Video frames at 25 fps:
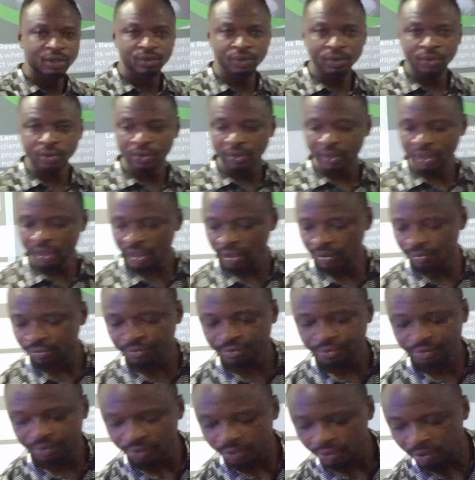So
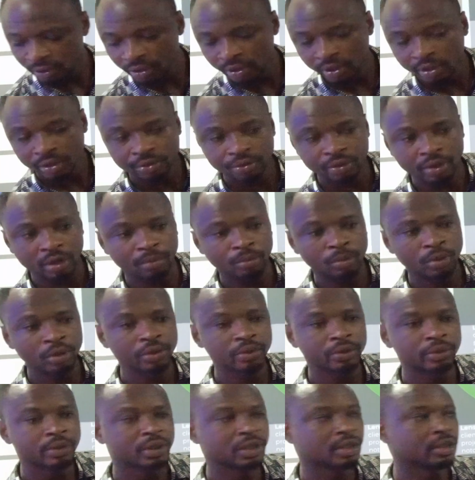if your
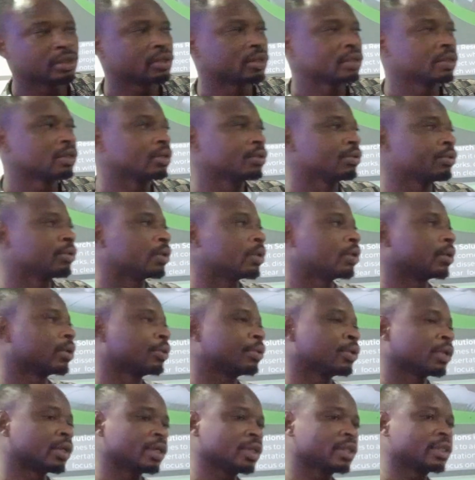model,
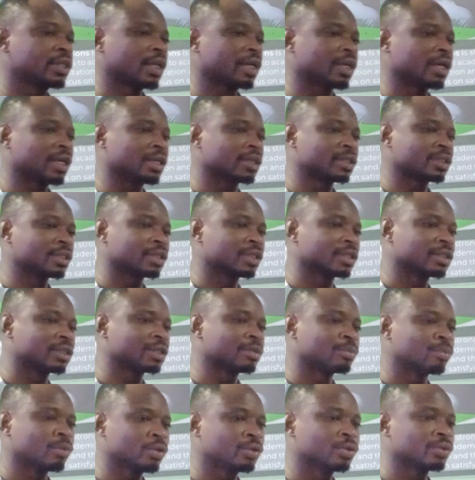your data analysis,
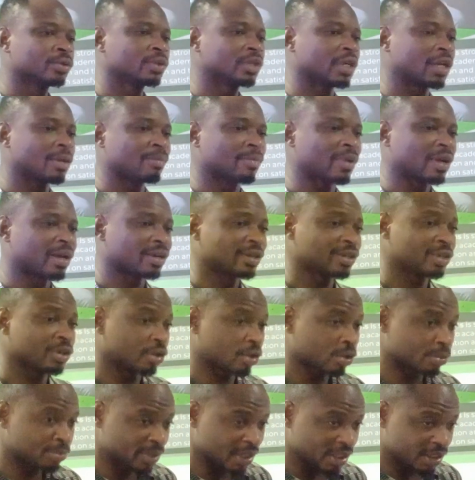the model number, the
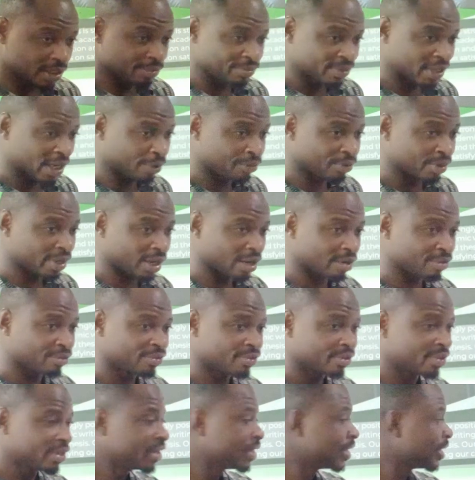objective that you have,
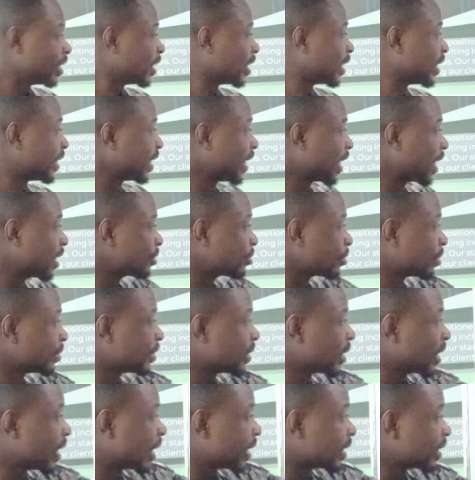it has
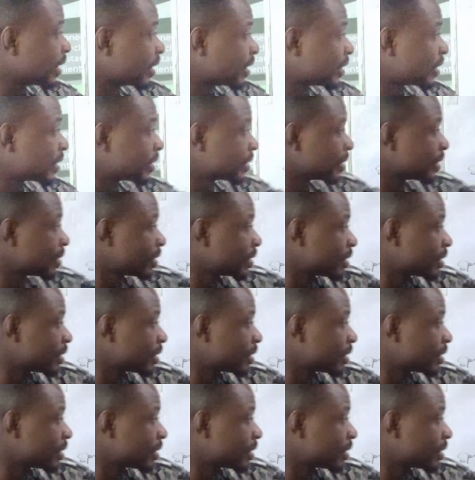something like this.